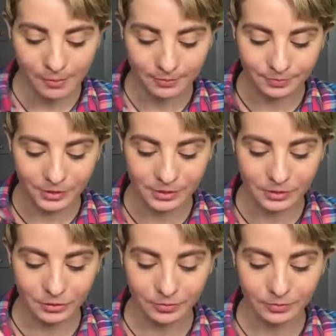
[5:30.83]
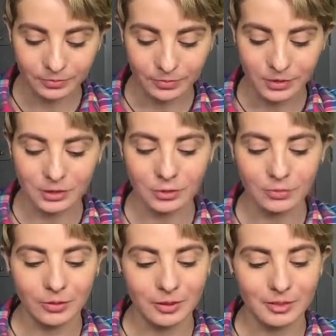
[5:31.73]
This
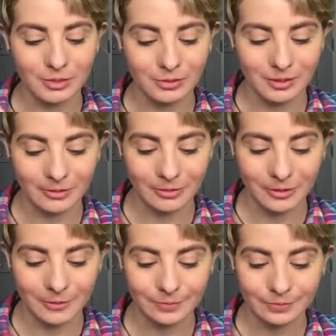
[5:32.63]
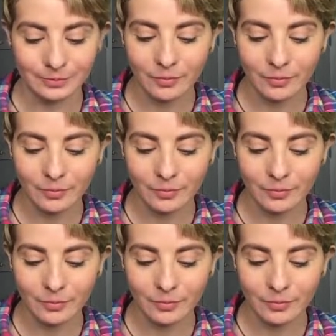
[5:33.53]
stew is so good.